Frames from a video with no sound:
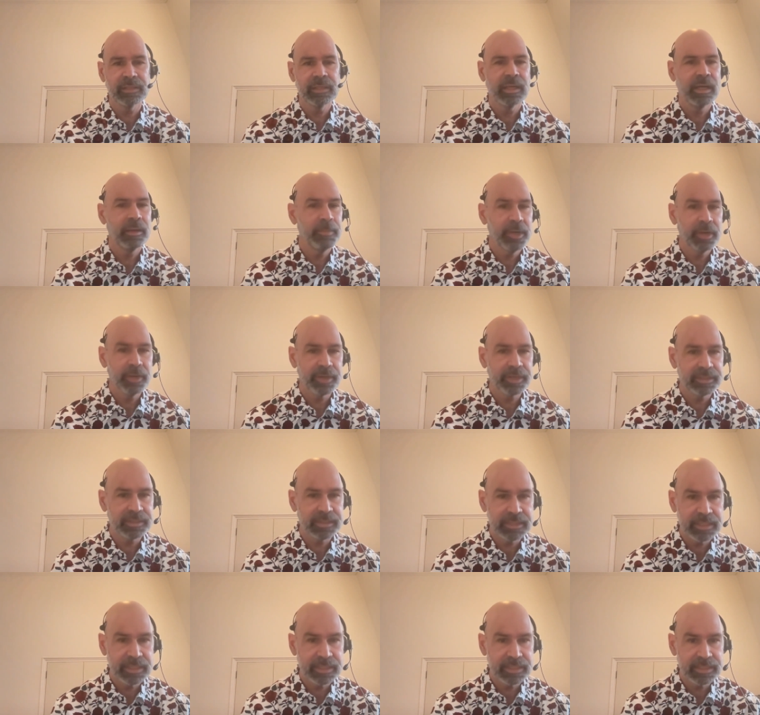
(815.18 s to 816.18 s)
American
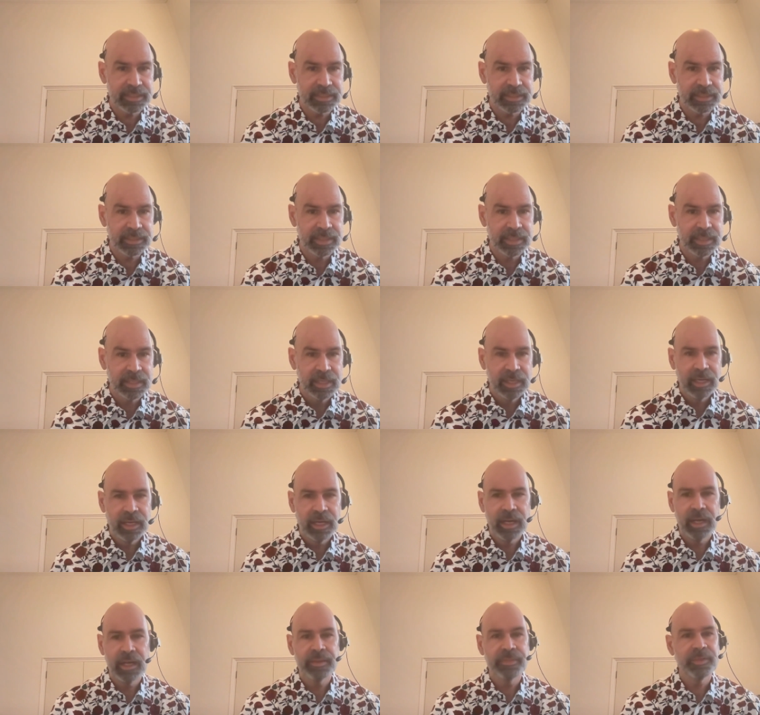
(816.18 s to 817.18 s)
citizen?
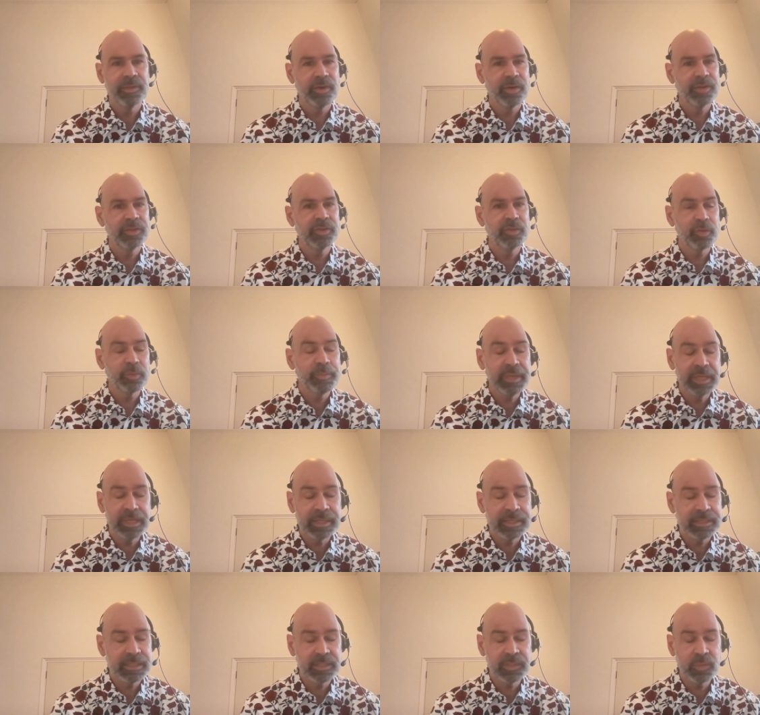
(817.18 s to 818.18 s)
There are
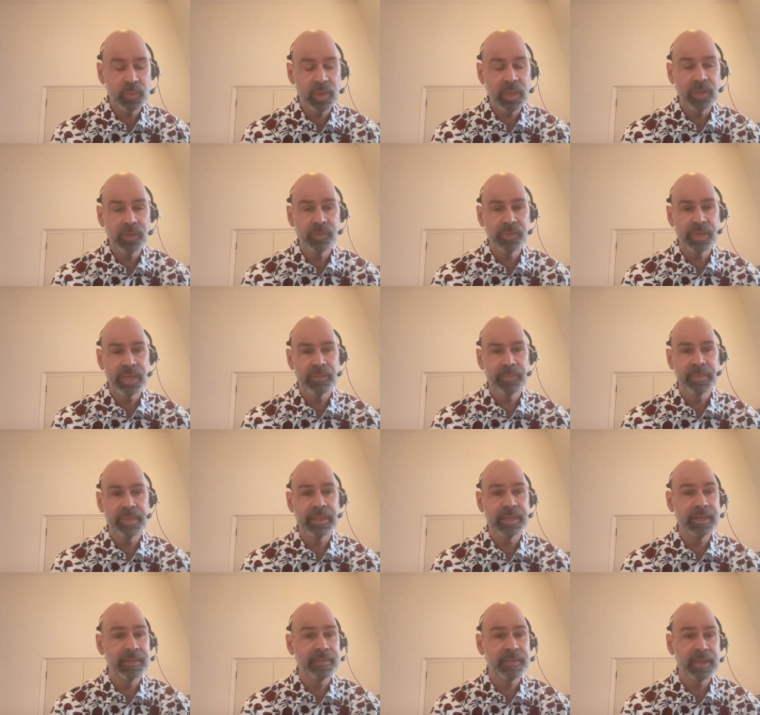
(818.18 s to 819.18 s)
Europeans as well who come
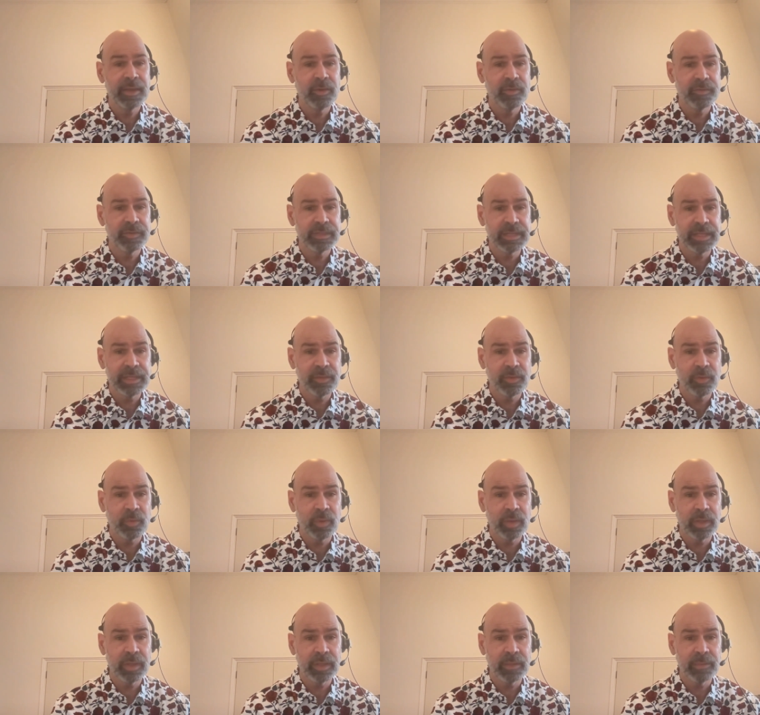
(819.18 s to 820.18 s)
in and they overstay their
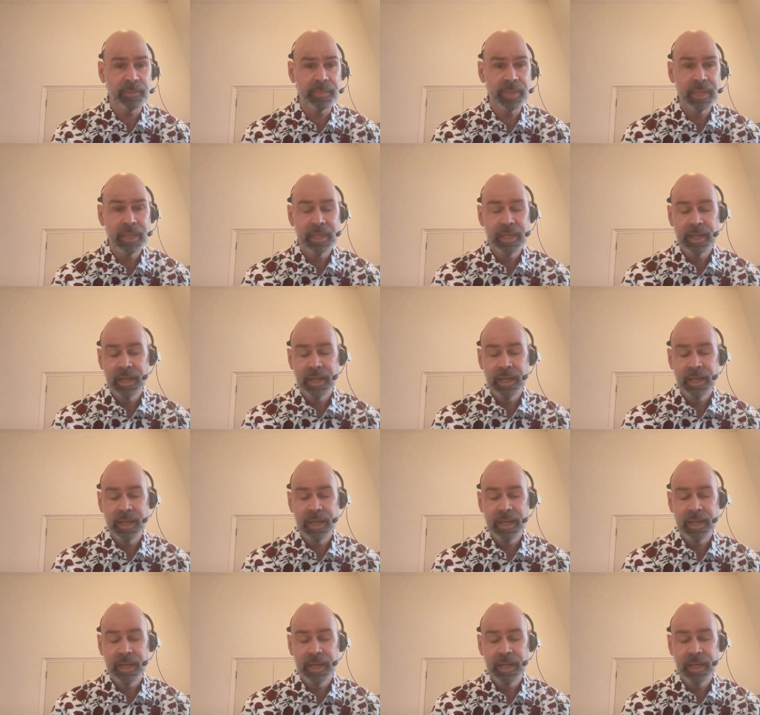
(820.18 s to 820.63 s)
welcome.